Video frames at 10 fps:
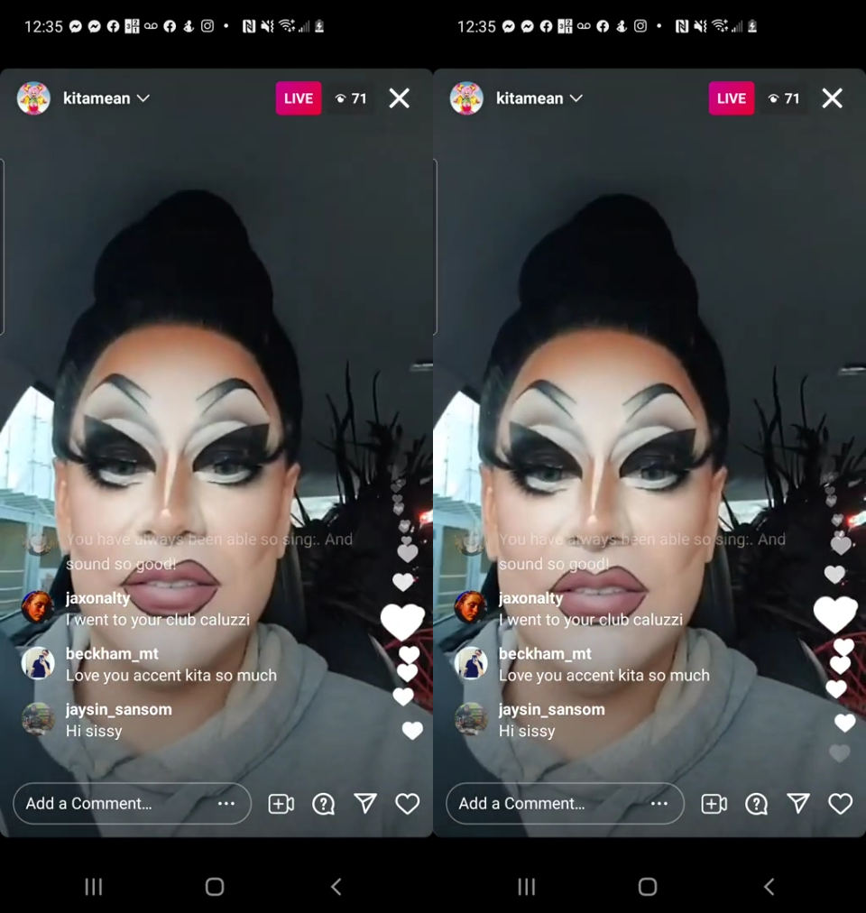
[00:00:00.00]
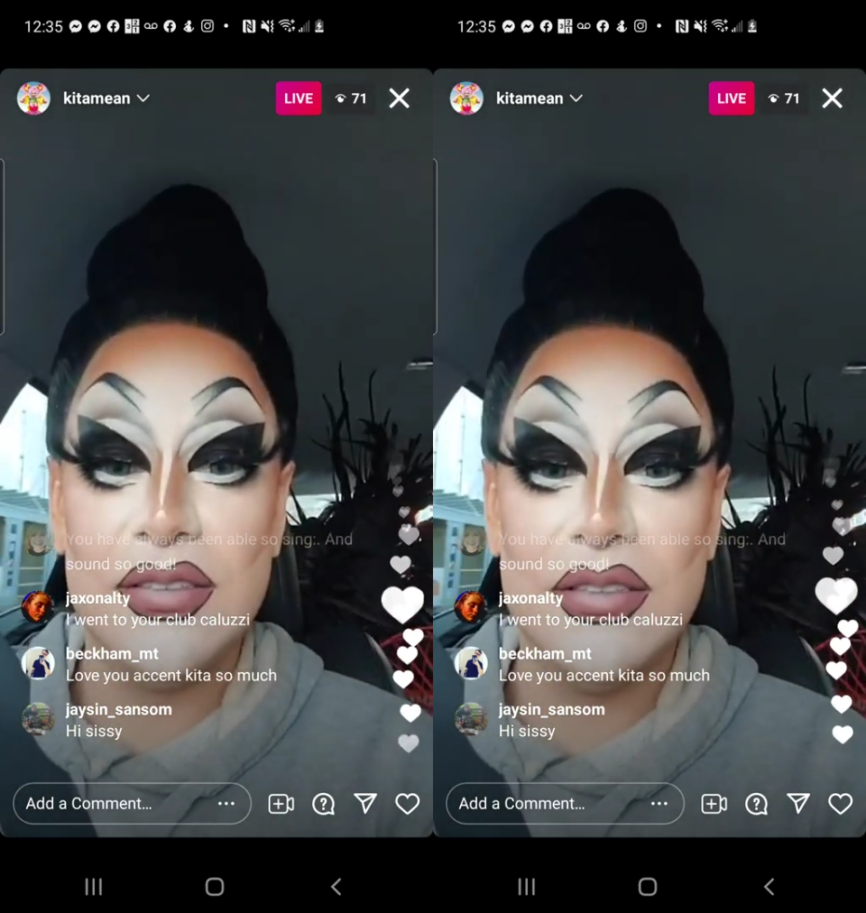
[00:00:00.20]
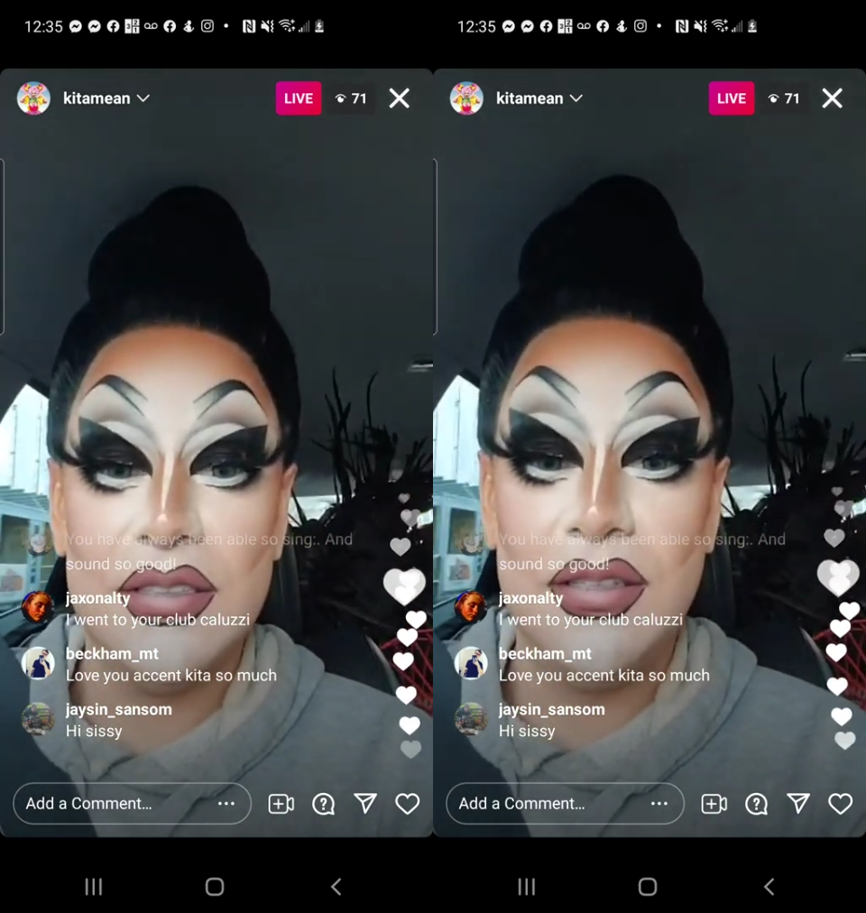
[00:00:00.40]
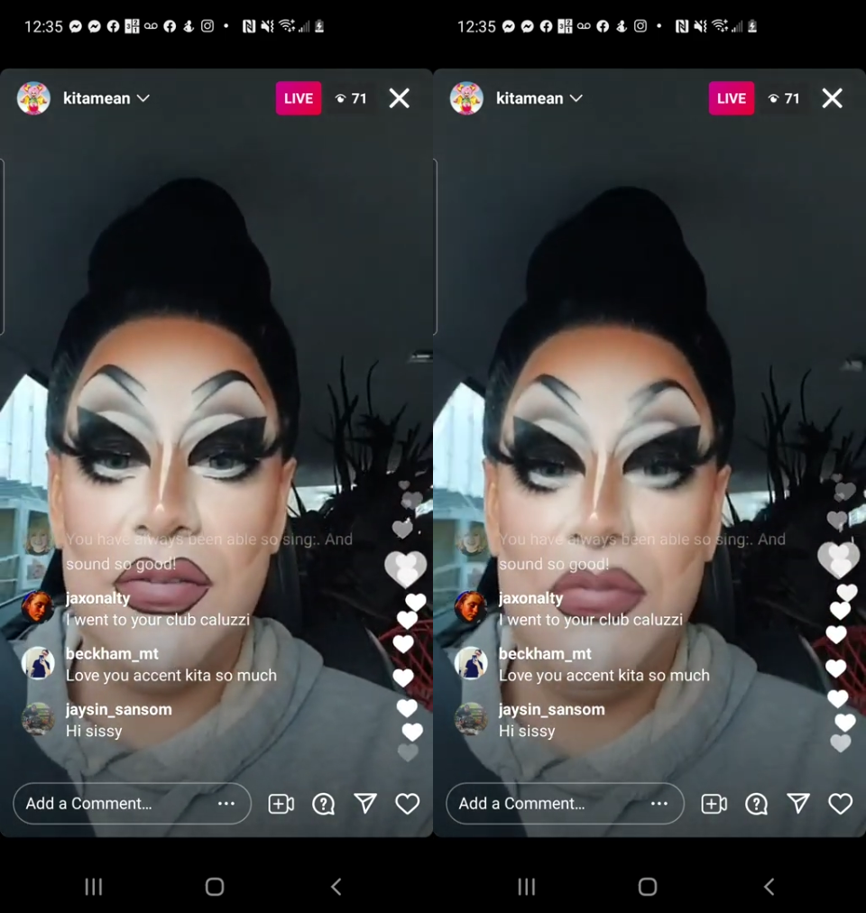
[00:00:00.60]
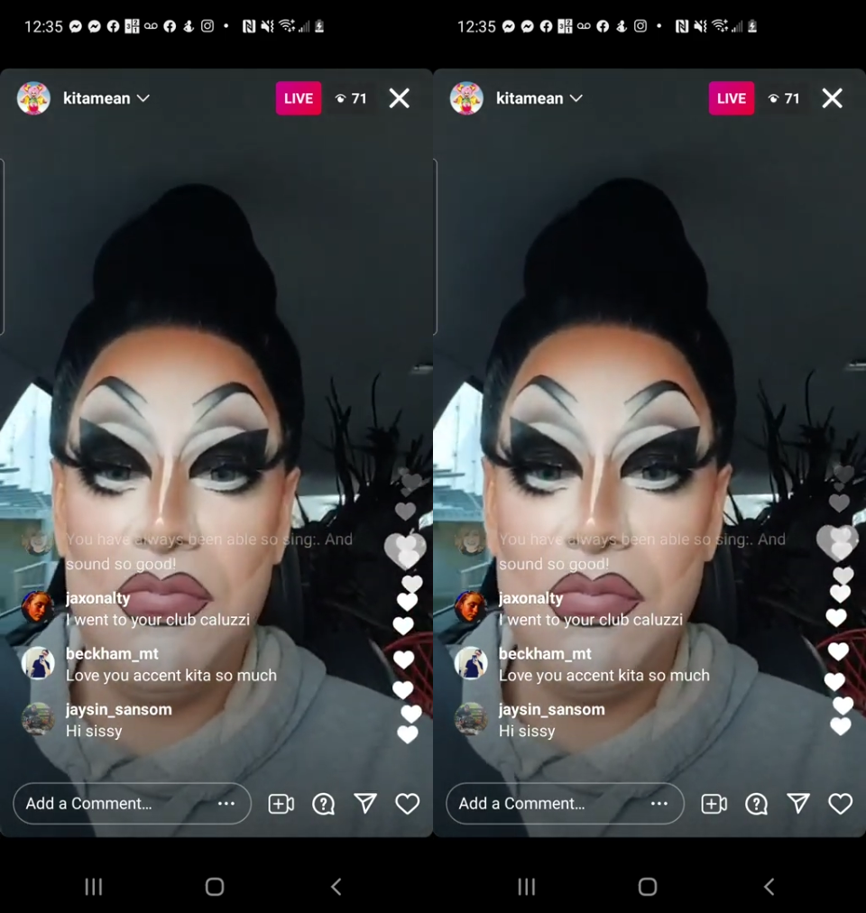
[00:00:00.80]
Oh,
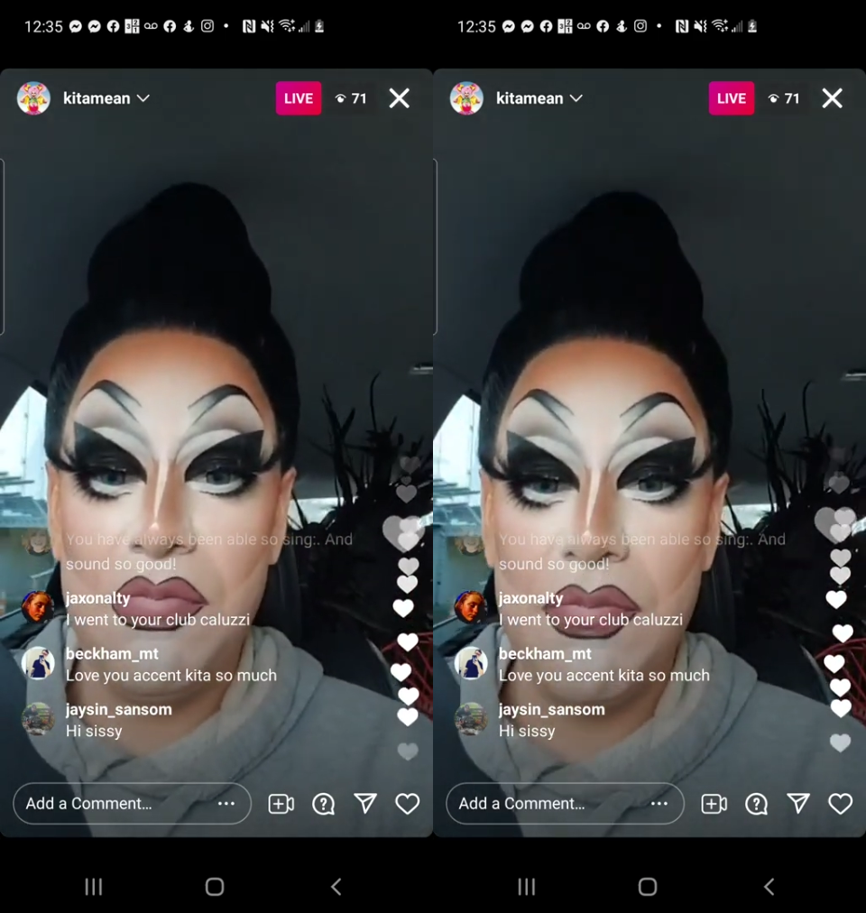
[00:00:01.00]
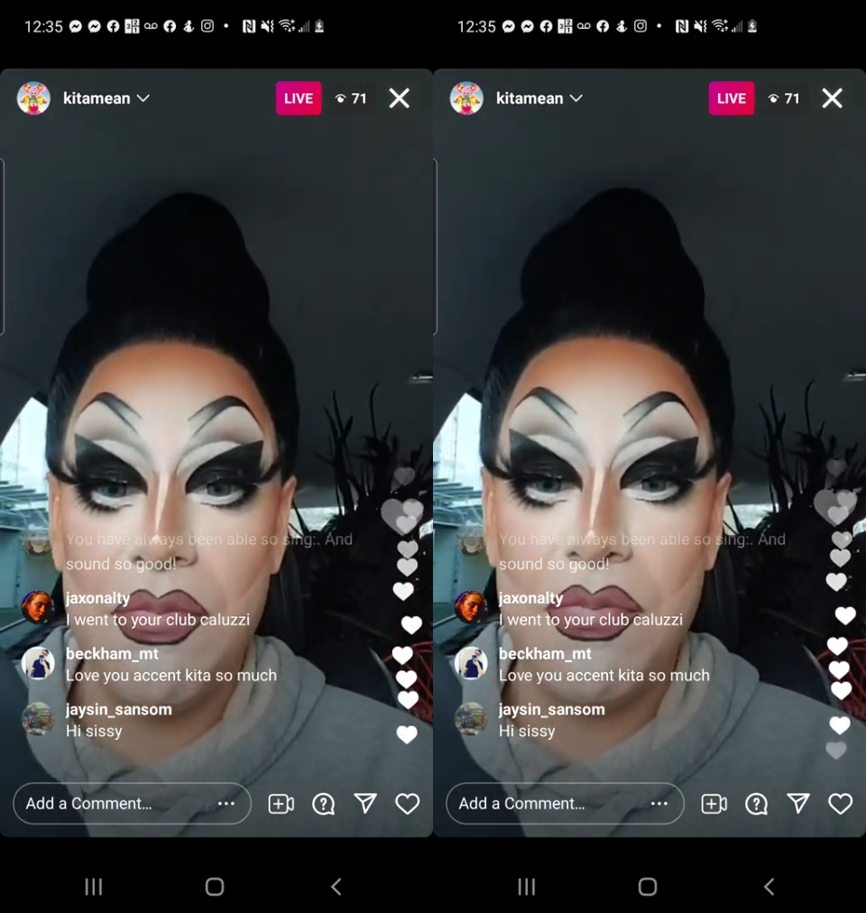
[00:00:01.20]
TVNZ.